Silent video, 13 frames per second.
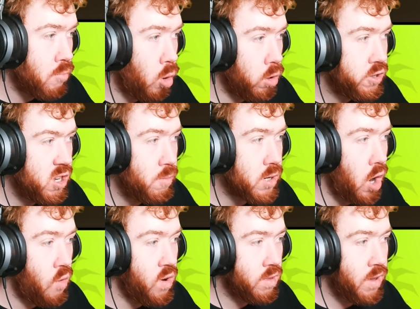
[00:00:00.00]
more dupes
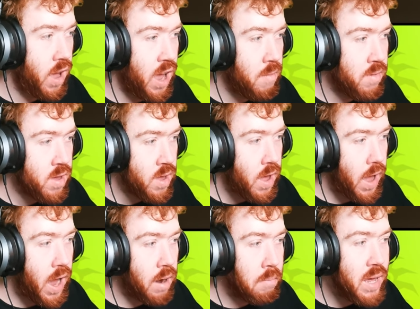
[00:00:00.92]
over time,
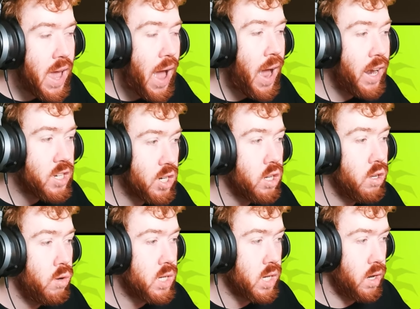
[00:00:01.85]
and me actually
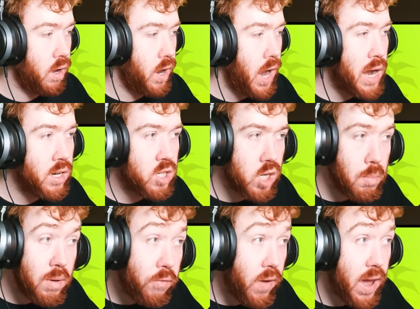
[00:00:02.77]
using her. And to
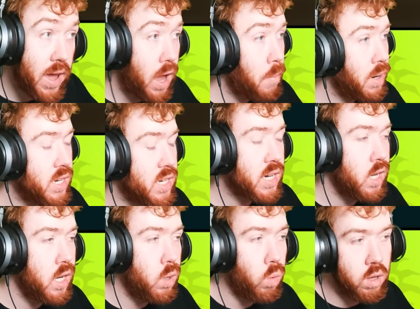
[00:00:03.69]
be fair, I mean,
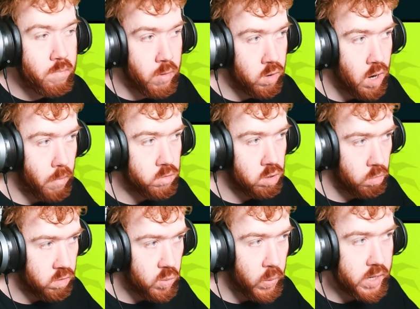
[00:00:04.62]
clearly what they're building up to.
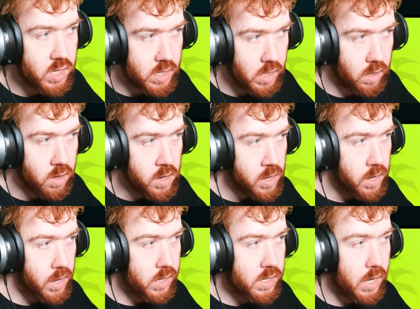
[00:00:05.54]
We'll have to wait and see.
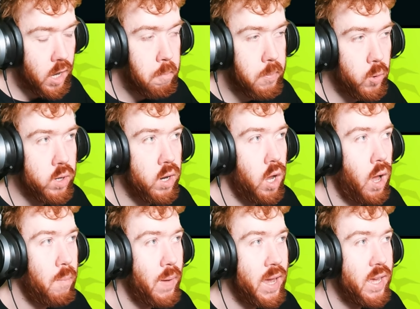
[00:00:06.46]
Is they are building
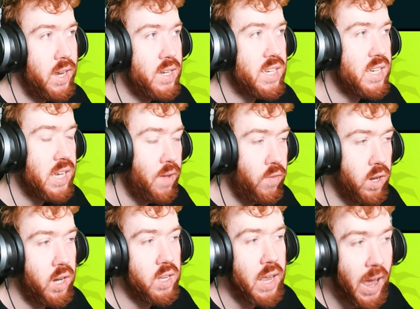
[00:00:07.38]
up a
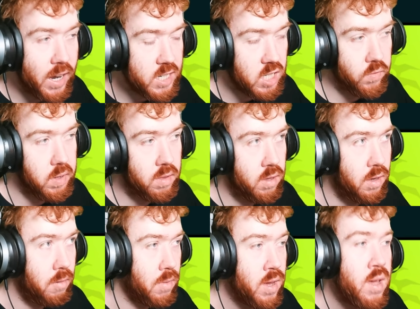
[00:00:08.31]
7 catastrophe
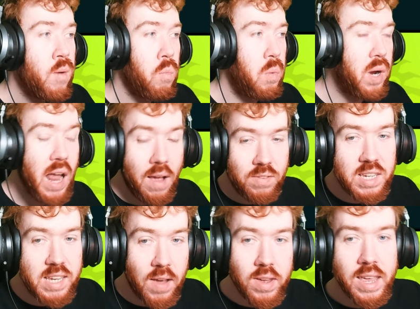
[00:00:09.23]
team, where we're going to have
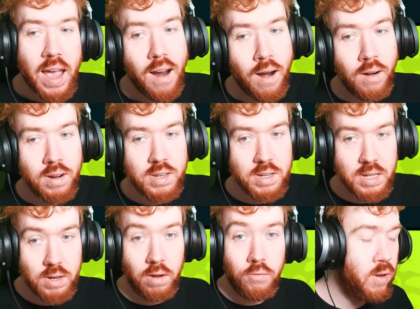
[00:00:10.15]
7
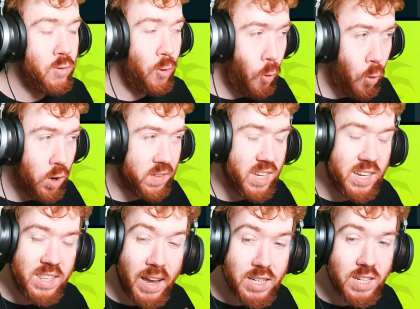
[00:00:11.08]
characters of all of the
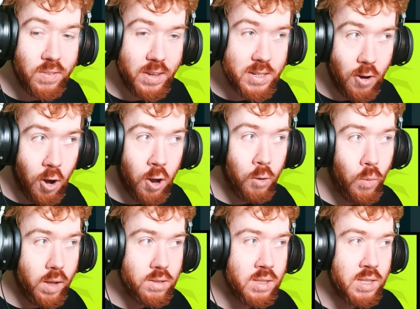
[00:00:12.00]
catastrophes on
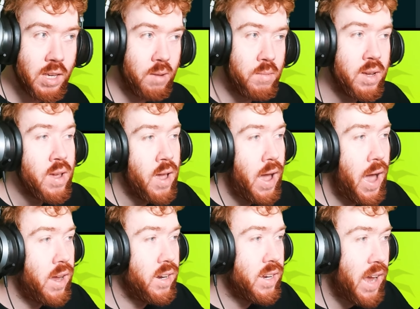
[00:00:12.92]
one team,
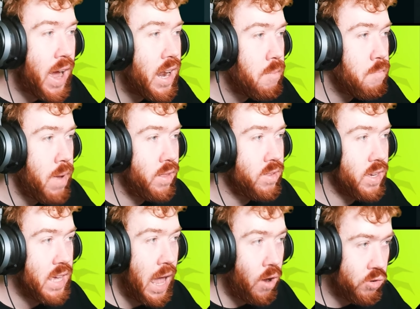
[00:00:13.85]
and kind of meant to
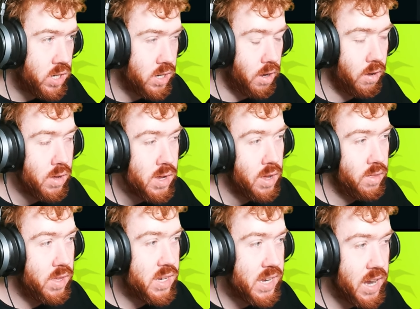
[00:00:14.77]
counter
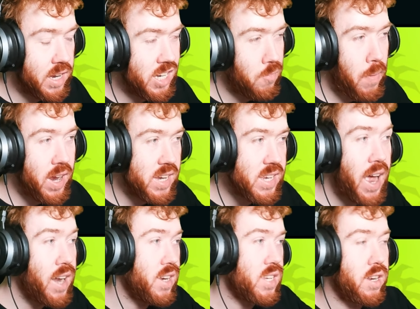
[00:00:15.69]
the sins by
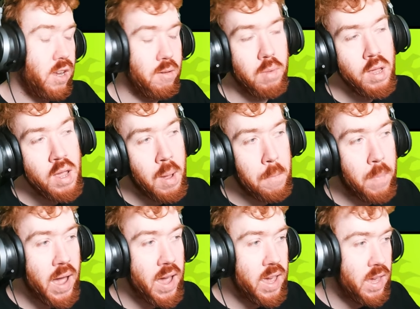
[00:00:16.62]
silencing them,
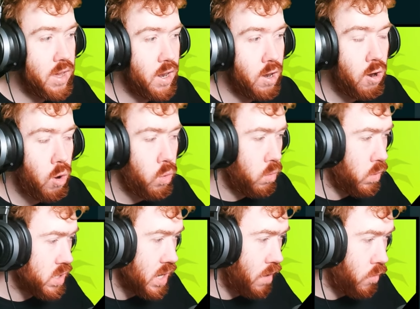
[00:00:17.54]
by
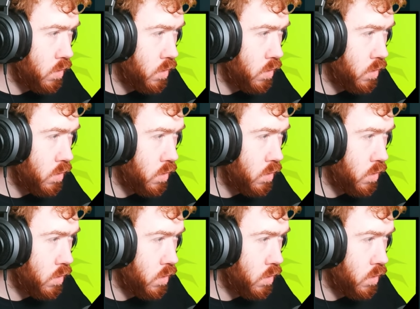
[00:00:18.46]
what's the other